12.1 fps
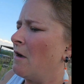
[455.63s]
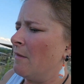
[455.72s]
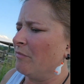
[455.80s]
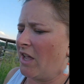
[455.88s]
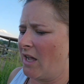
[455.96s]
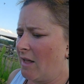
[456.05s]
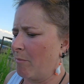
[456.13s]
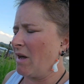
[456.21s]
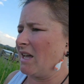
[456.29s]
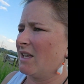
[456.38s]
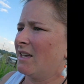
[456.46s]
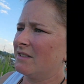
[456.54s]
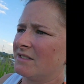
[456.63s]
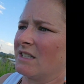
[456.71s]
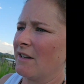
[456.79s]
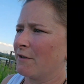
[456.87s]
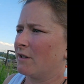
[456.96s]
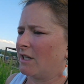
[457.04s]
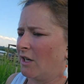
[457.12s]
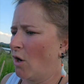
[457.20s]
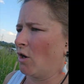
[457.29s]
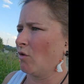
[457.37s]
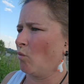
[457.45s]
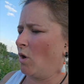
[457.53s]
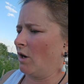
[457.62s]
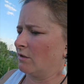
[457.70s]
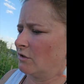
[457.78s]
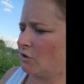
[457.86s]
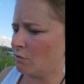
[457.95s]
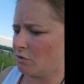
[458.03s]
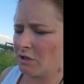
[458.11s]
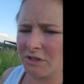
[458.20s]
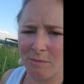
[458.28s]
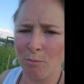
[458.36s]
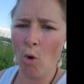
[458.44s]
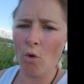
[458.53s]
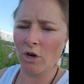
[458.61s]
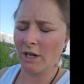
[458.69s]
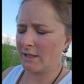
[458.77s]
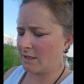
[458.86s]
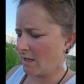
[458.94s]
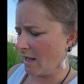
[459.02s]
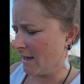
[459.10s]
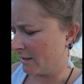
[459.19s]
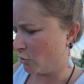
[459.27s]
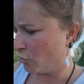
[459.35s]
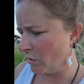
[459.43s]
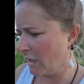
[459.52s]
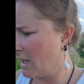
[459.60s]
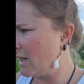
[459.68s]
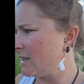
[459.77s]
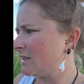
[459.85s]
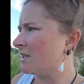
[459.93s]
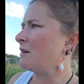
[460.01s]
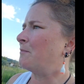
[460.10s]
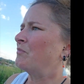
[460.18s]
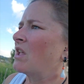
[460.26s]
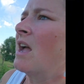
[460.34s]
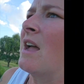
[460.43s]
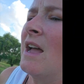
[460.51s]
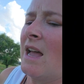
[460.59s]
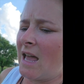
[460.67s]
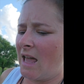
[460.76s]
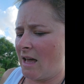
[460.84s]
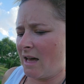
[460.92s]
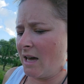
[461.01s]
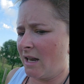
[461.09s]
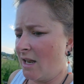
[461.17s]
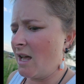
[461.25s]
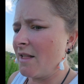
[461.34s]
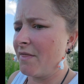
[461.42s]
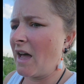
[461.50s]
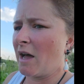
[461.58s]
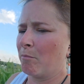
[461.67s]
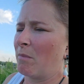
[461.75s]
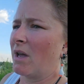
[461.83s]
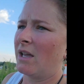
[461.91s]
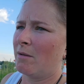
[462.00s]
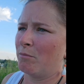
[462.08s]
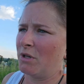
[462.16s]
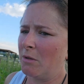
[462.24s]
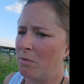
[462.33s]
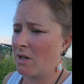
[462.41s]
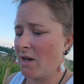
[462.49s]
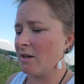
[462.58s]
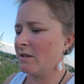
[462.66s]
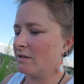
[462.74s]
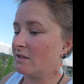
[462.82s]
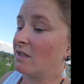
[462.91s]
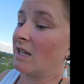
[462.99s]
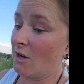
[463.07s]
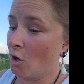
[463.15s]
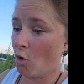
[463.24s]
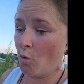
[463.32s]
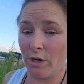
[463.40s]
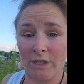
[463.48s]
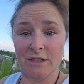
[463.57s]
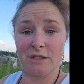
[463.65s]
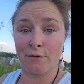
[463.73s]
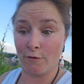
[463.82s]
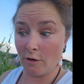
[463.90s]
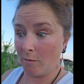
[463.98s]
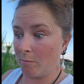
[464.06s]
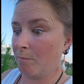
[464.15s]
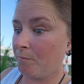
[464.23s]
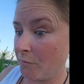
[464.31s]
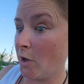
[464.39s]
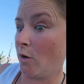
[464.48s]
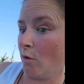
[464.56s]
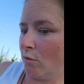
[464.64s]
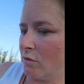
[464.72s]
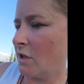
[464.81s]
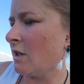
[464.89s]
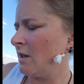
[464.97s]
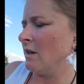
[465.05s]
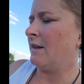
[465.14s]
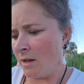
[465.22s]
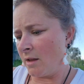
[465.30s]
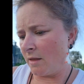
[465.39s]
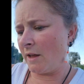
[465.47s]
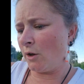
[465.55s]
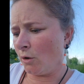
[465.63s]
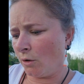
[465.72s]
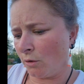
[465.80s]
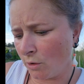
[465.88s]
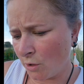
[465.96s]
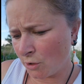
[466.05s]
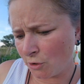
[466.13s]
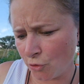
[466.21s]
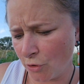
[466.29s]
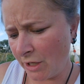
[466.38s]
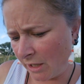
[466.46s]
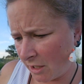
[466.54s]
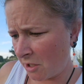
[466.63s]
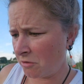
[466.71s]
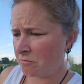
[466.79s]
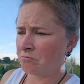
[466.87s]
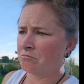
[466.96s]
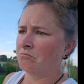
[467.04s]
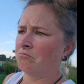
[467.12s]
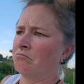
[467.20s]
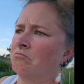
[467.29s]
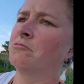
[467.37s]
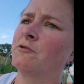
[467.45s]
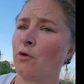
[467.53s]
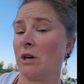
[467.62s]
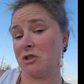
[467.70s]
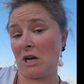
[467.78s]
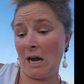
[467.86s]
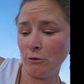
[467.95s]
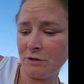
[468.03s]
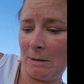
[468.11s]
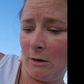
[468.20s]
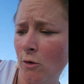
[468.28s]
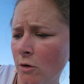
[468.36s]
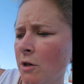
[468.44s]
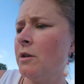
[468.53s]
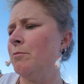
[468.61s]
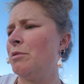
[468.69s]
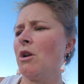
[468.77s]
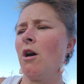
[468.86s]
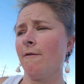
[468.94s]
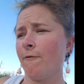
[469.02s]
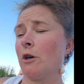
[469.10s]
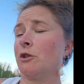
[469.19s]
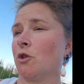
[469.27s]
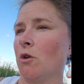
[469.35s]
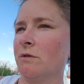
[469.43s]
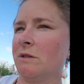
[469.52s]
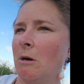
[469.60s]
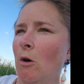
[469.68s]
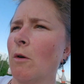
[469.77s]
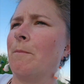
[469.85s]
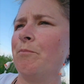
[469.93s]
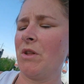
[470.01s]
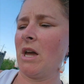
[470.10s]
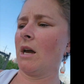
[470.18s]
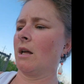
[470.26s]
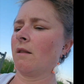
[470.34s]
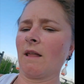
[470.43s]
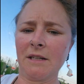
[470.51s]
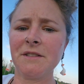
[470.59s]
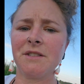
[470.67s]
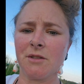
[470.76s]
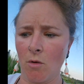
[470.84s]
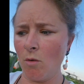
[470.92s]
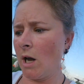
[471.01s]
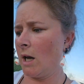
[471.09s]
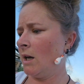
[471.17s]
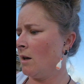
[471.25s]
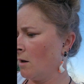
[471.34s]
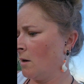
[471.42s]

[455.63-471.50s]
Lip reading: And my kids definitely aren't one to just pour it and drink it. And that might be because they know it's from a goat. They'll drink fresh cow's milk, but not fresh goat's milk. And that's okay.